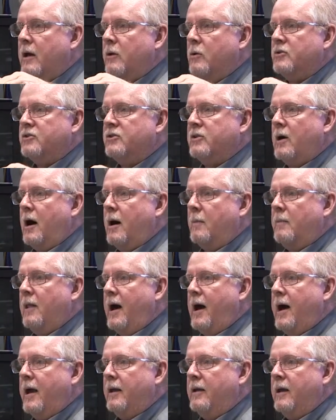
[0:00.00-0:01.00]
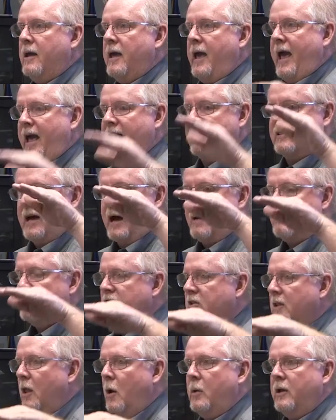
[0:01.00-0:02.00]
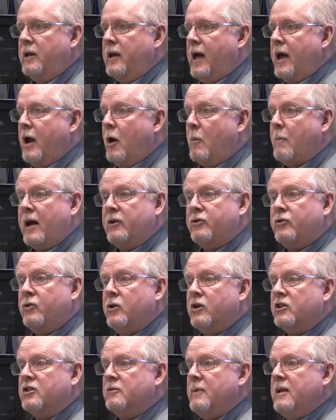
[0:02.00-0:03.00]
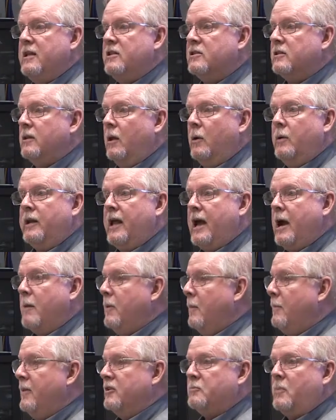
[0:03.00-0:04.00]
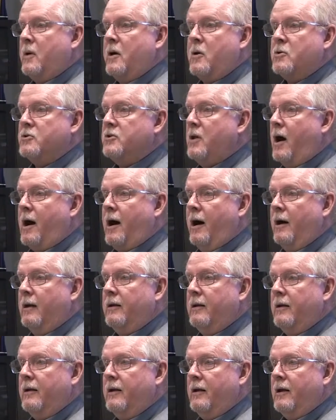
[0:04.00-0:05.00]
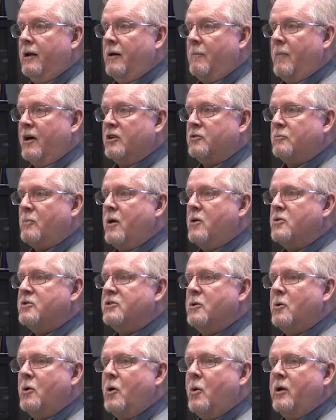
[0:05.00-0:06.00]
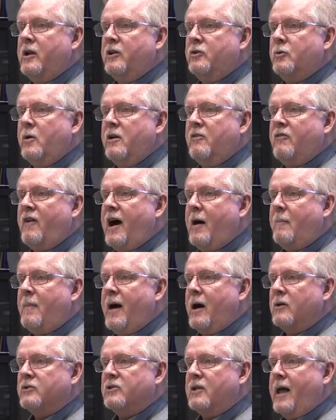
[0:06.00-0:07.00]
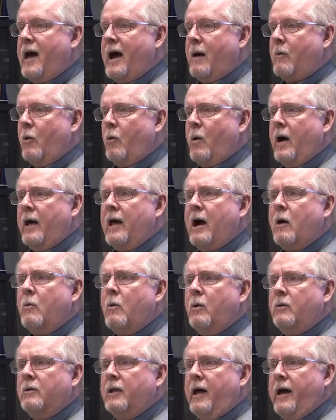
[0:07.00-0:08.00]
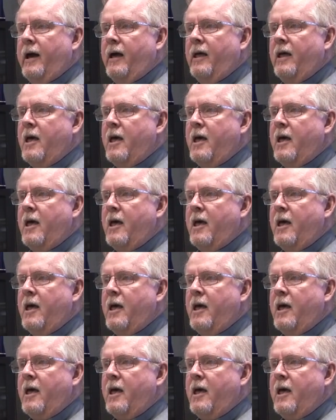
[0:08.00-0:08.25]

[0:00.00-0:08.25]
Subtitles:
or stoplight, as I'm slowing down, my truck speed's slowing down, but my spreader's not. My spreader's still going at 25 miles an hour. Why do I want that?